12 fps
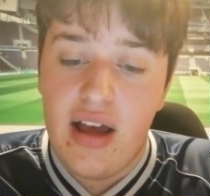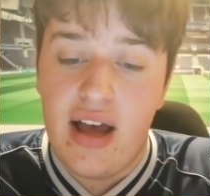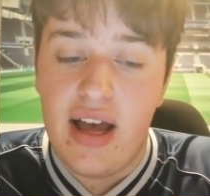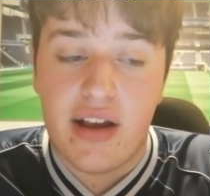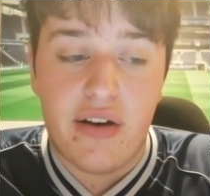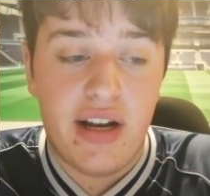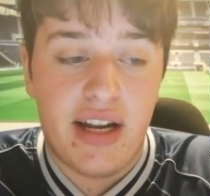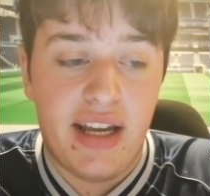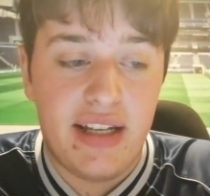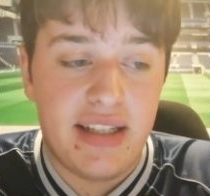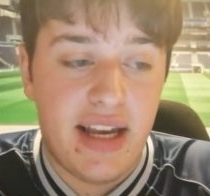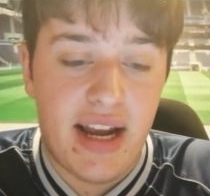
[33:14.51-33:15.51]
Kyle
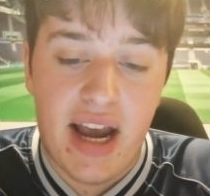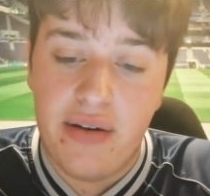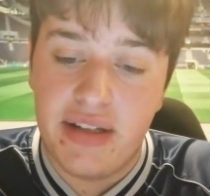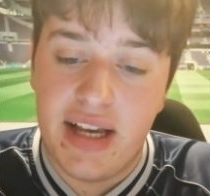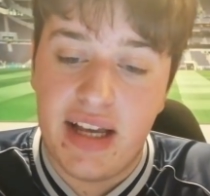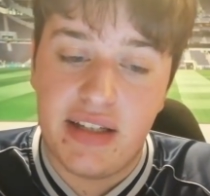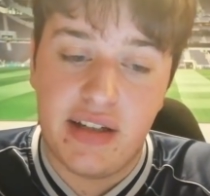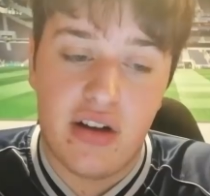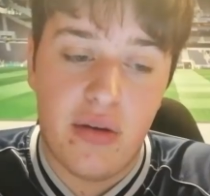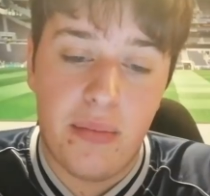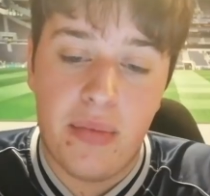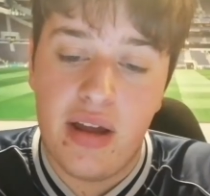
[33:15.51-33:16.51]
King saying Aarons has to
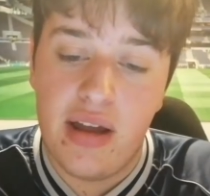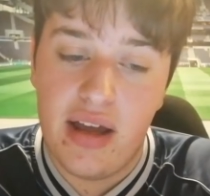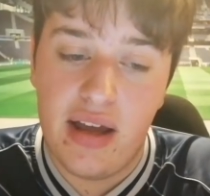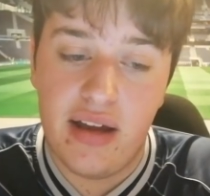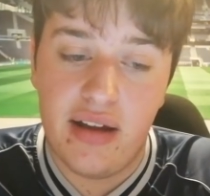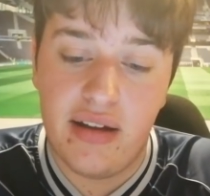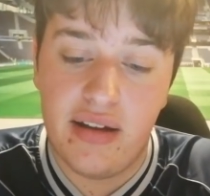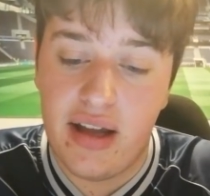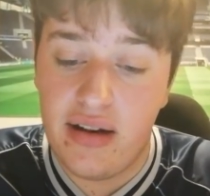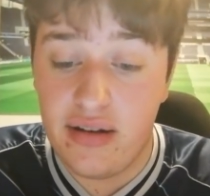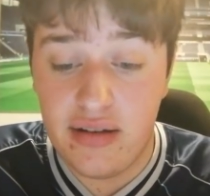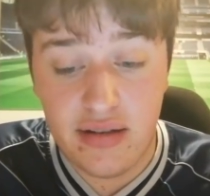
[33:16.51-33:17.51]
come,
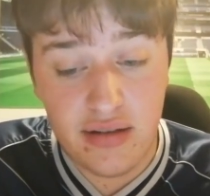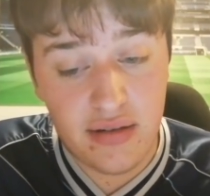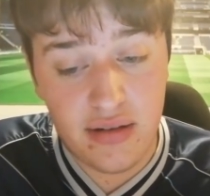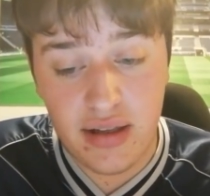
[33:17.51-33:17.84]
and